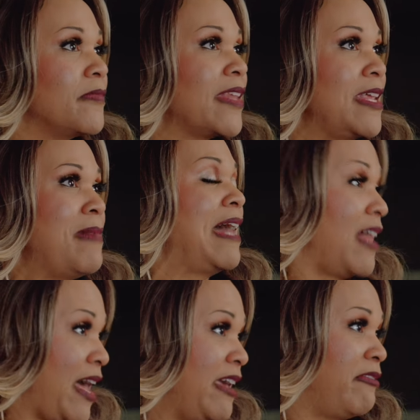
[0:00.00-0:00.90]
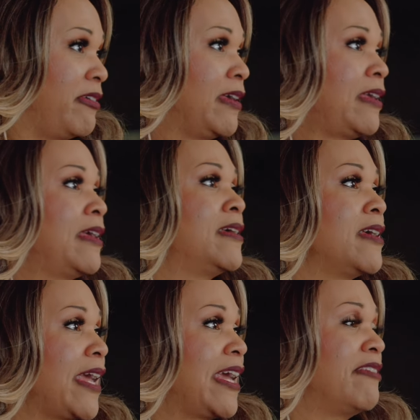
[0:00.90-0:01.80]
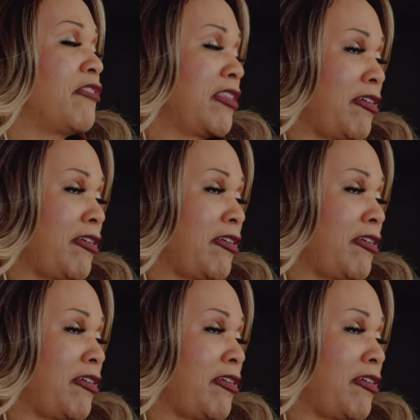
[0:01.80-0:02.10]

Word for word: in my life and for the